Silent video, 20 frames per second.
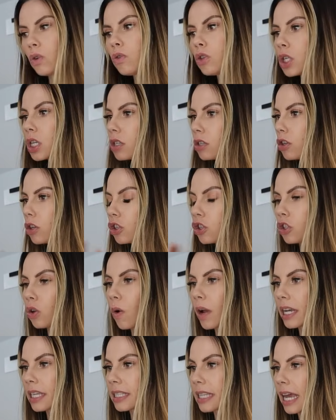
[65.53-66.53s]
you just look
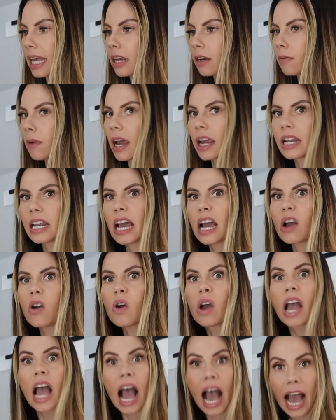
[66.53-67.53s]
so excited right
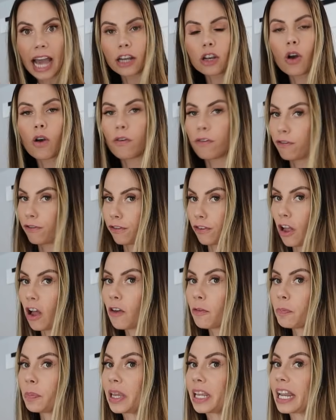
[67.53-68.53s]
now. I know
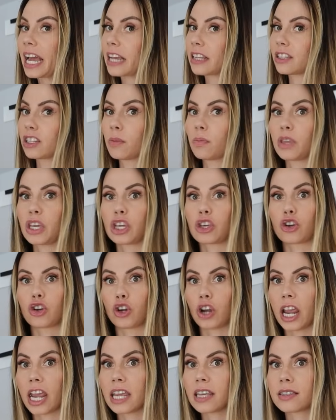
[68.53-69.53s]
Fluffbean has something
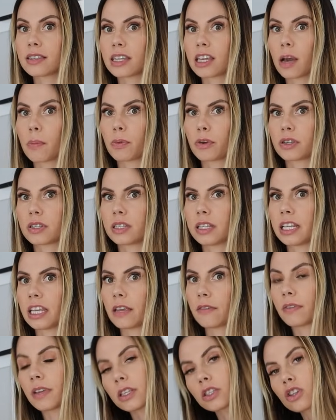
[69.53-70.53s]
crazy up her
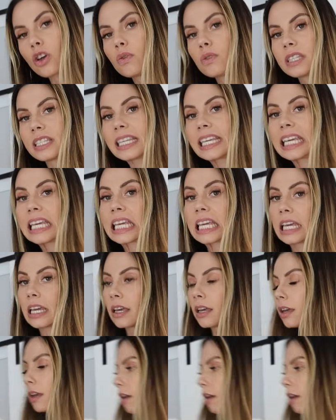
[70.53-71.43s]
sleeve. Let's go see.